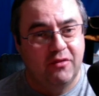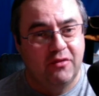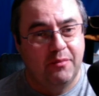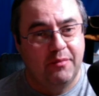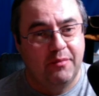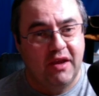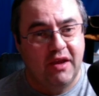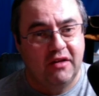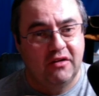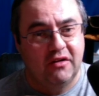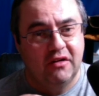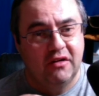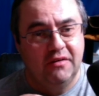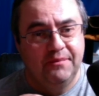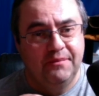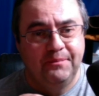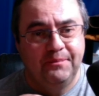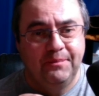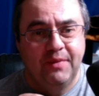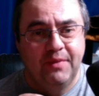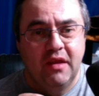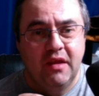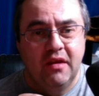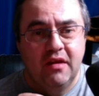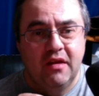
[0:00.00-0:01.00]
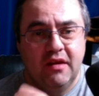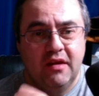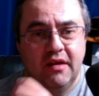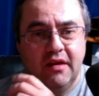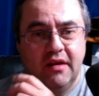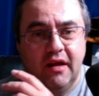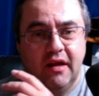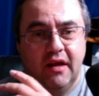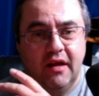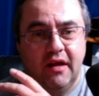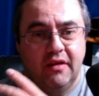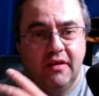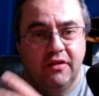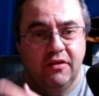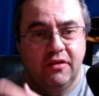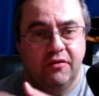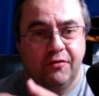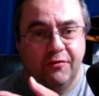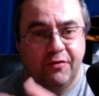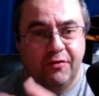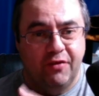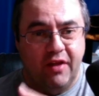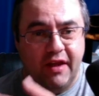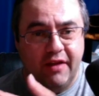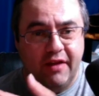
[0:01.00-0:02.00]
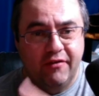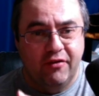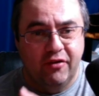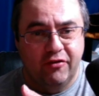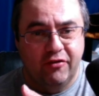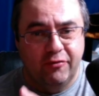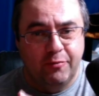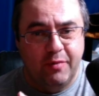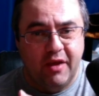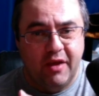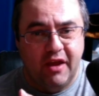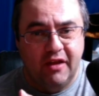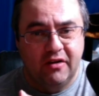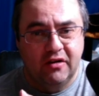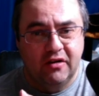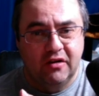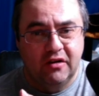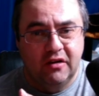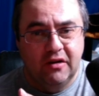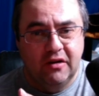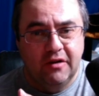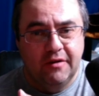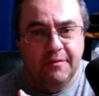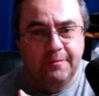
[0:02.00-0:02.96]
better. The flavor is better.